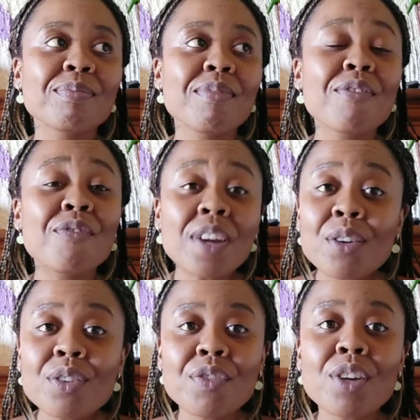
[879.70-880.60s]

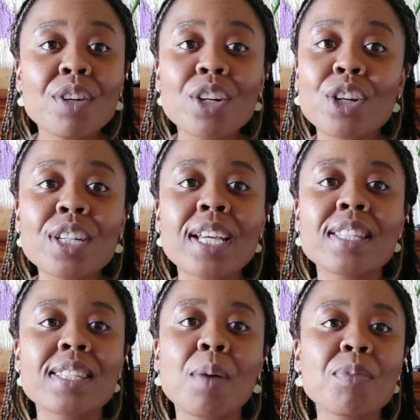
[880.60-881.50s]
very, very good at
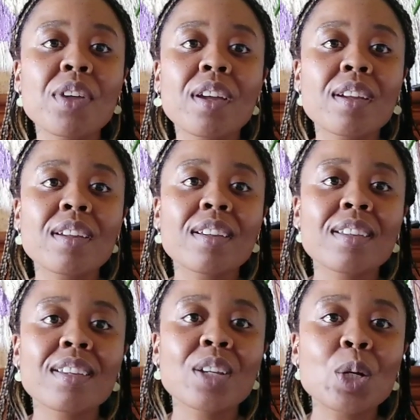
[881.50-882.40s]
something
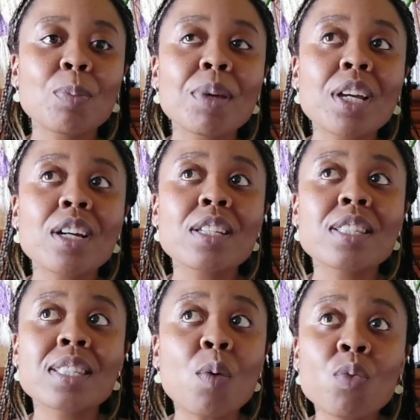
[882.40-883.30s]
because
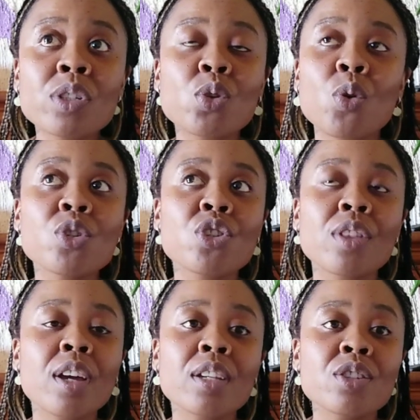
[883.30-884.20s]
someone told you
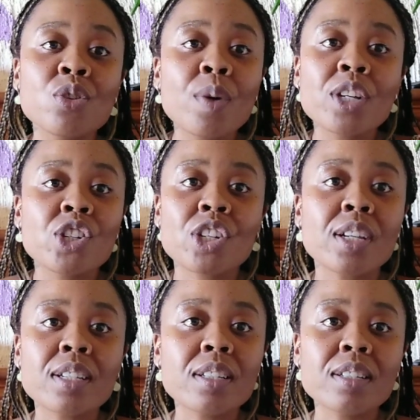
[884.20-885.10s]
that you ain't
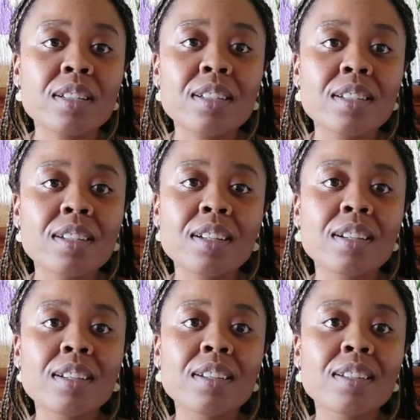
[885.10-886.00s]
shit.
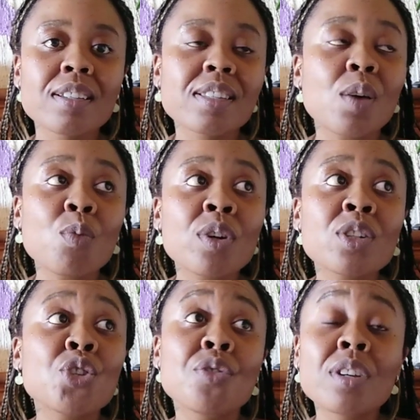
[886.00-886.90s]

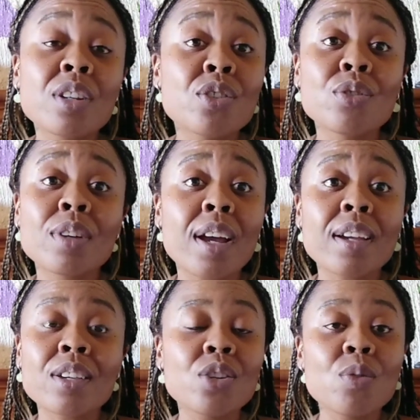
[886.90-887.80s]
Someone treated you
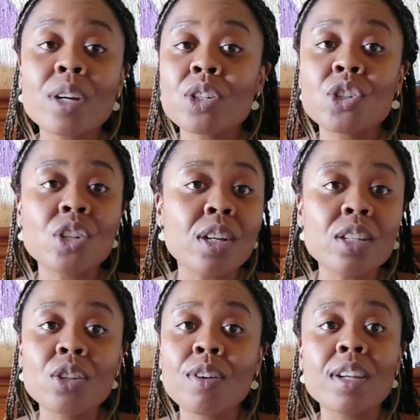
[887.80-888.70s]
like you ain't
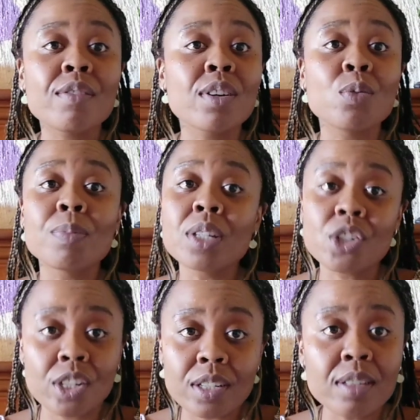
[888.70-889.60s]
shit, you ain't never gonna be
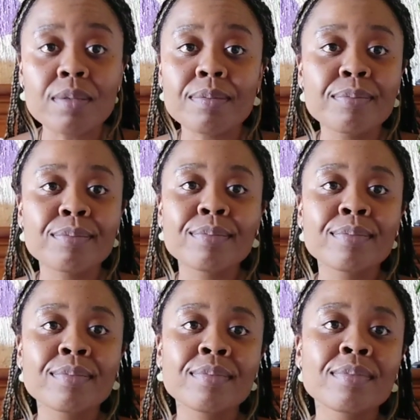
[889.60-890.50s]
shit.
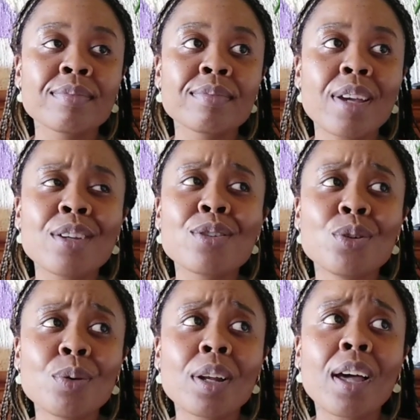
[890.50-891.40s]
And
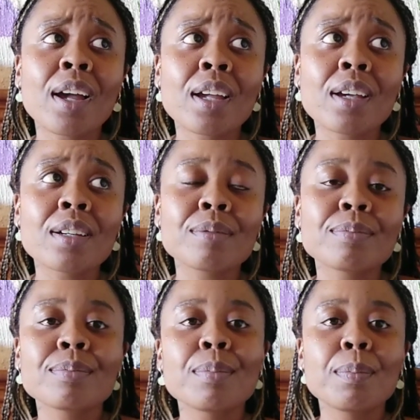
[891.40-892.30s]
you were like,
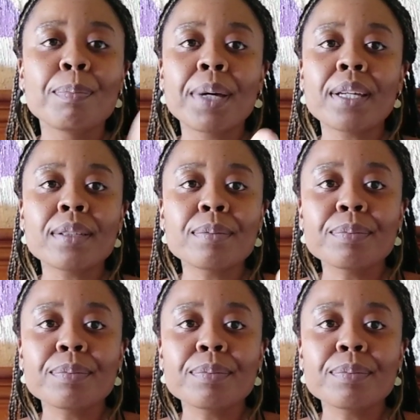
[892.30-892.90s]
bet.